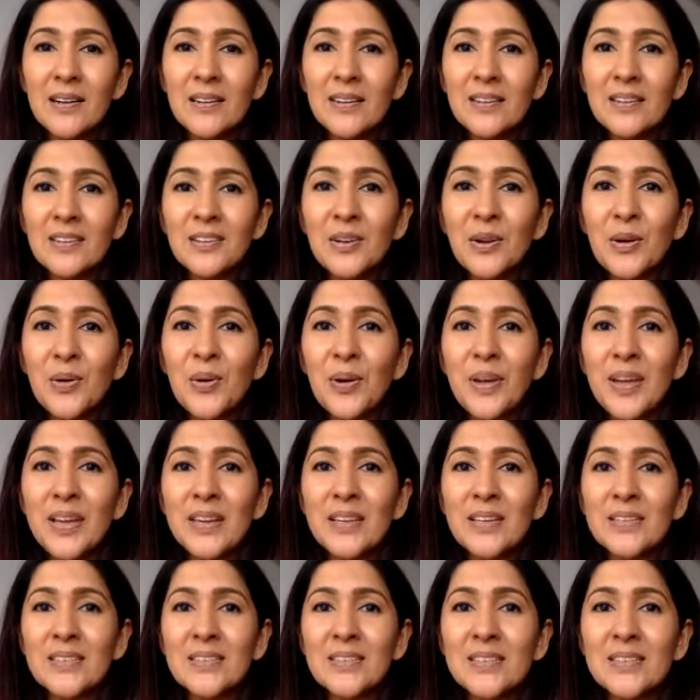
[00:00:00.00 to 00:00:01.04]

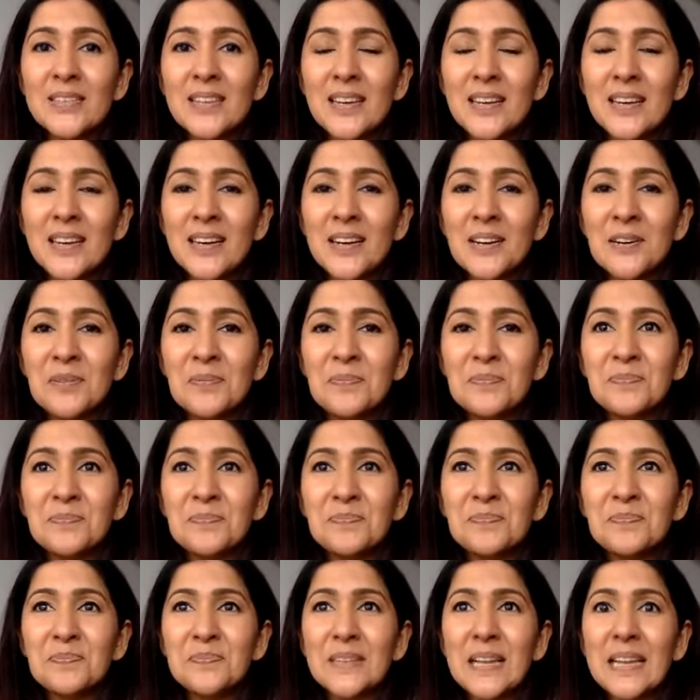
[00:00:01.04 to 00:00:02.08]
is
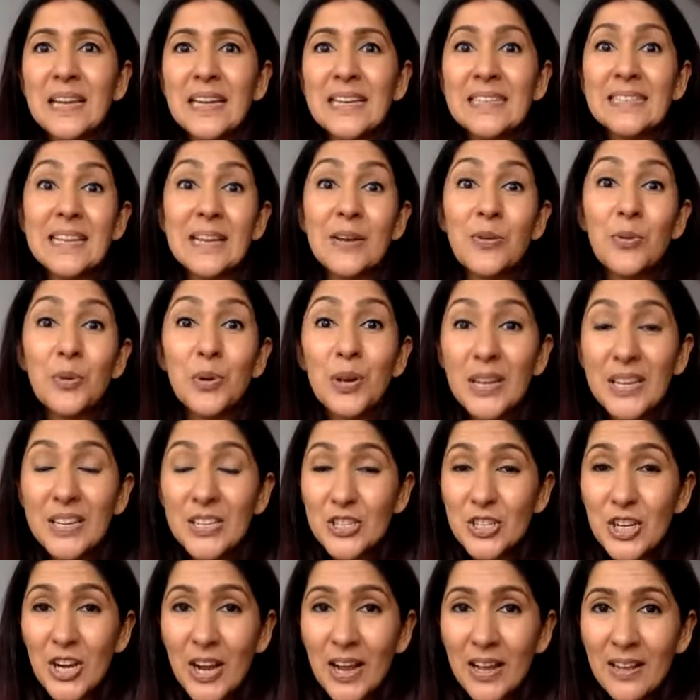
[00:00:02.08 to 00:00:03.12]
an only
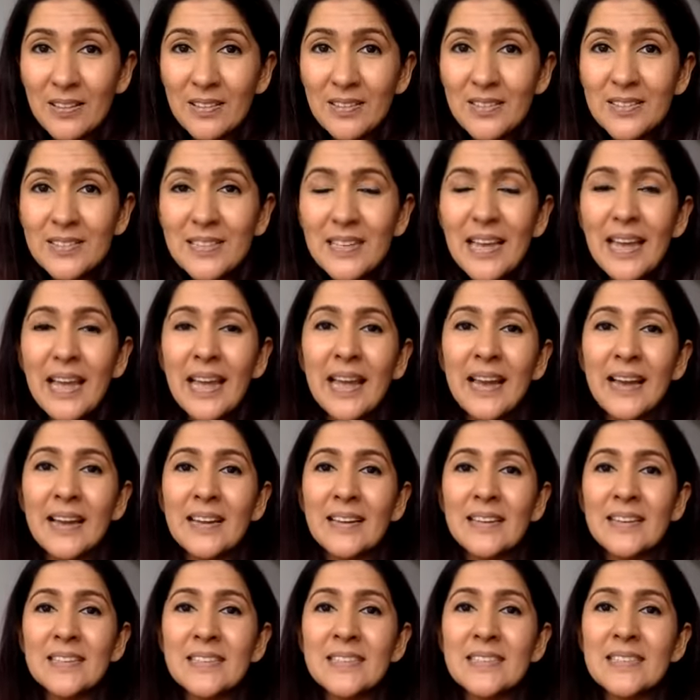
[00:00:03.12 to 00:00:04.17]
child.
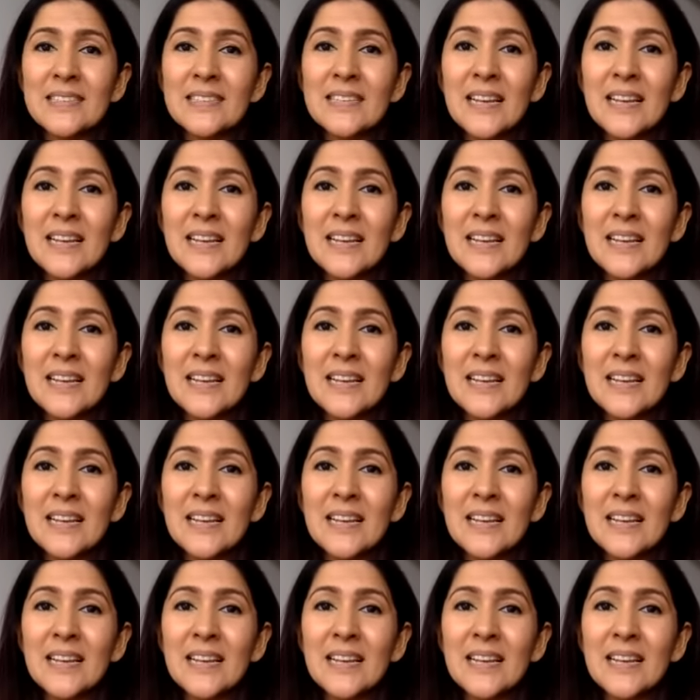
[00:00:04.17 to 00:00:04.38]
And